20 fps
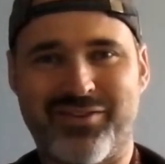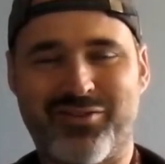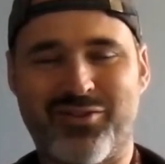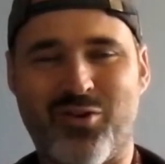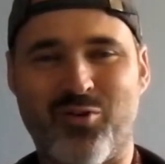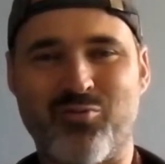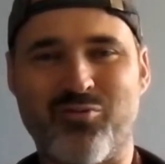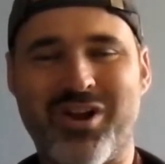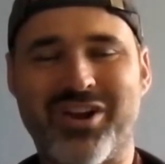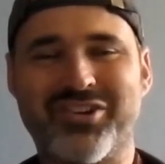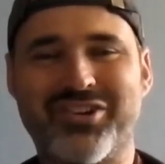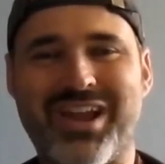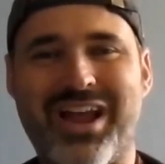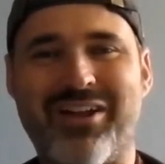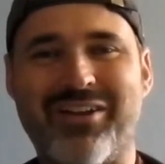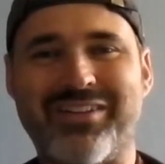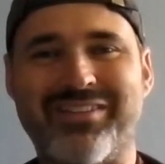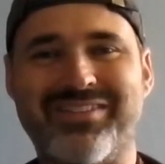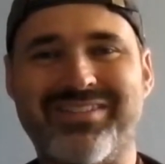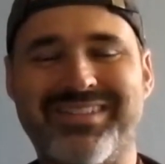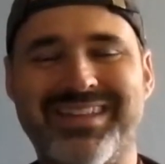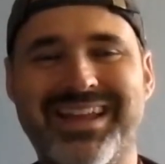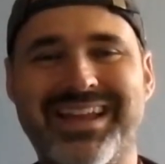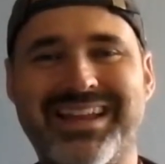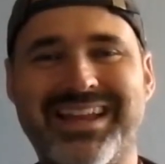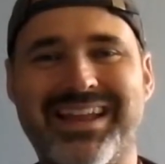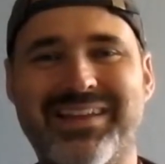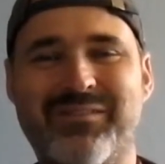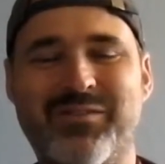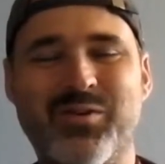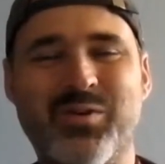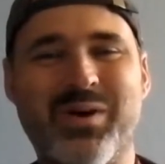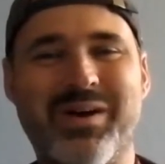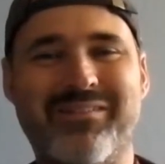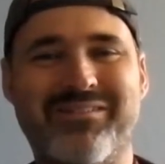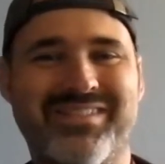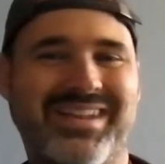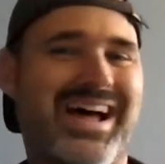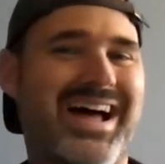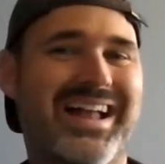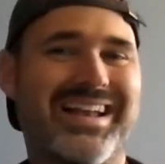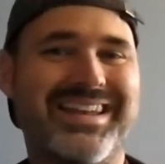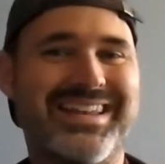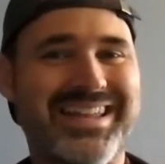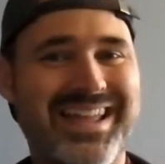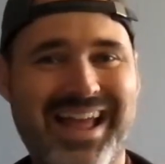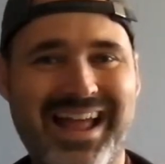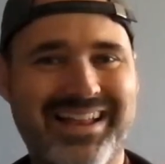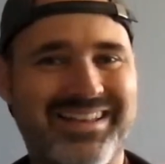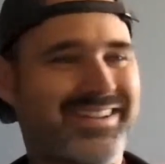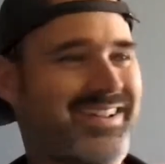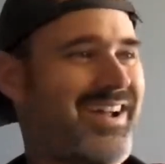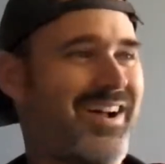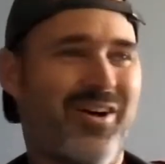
so rush out and see it if you have not yet.